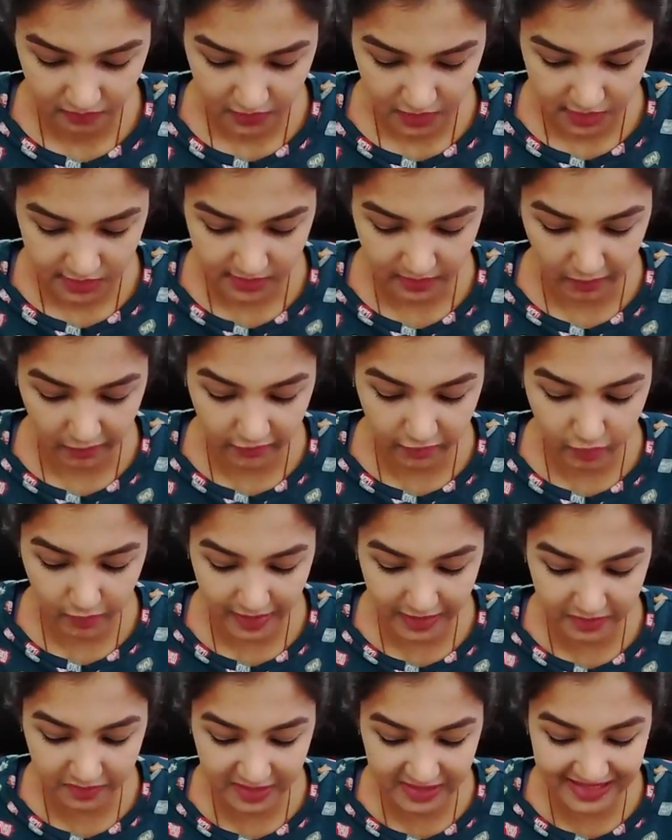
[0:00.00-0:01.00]
Some of you
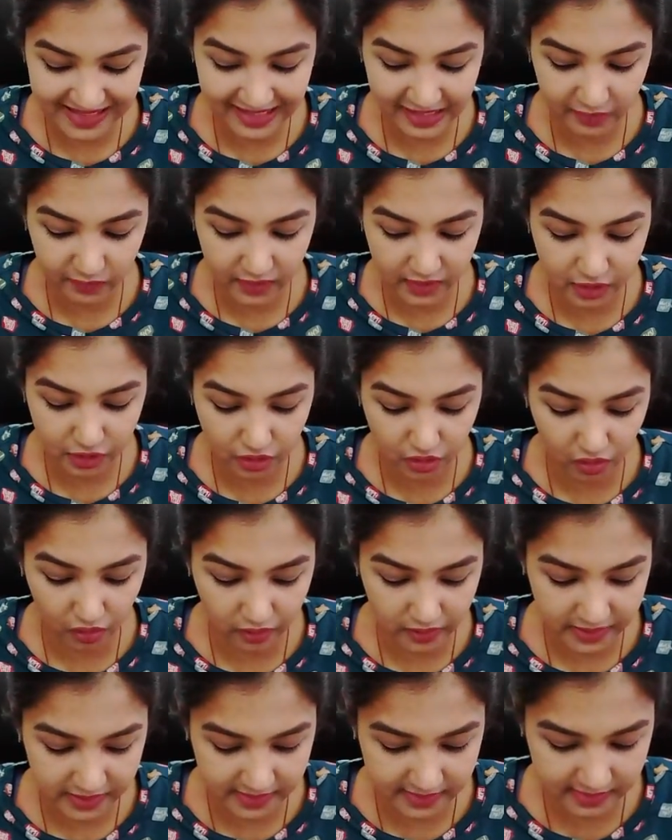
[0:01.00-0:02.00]
might be dealing with a
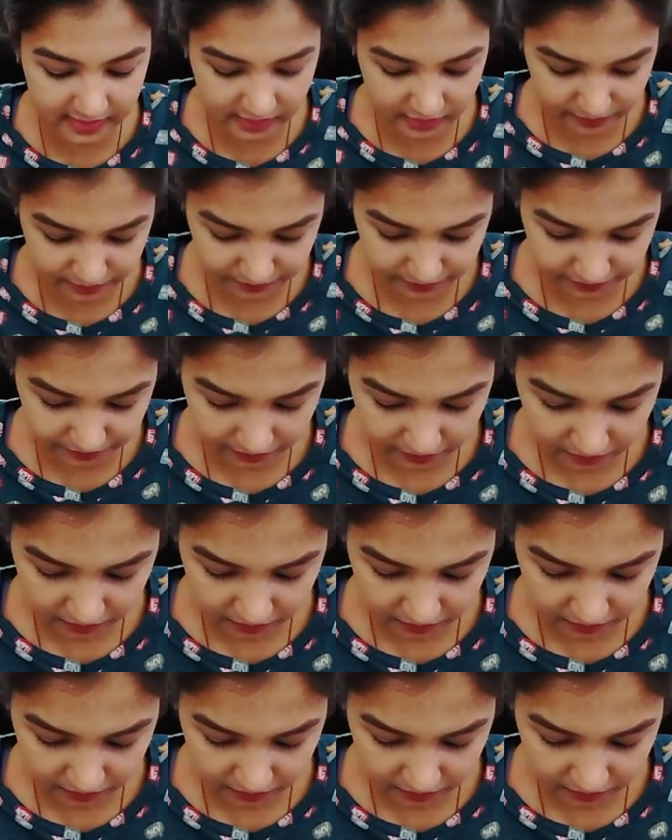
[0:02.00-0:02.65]
Taurus.